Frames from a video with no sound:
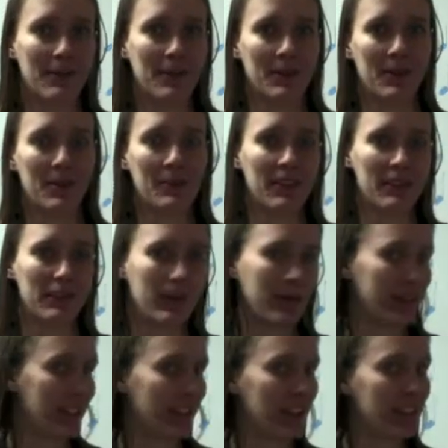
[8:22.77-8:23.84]
If you have any
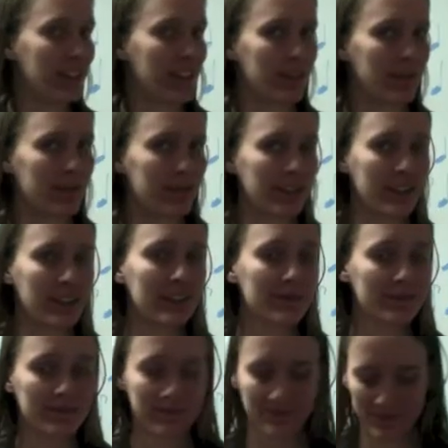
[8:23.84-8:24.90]
questions, just
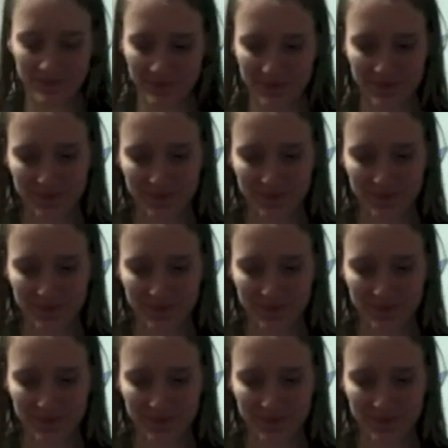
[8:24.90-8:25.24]
ask me.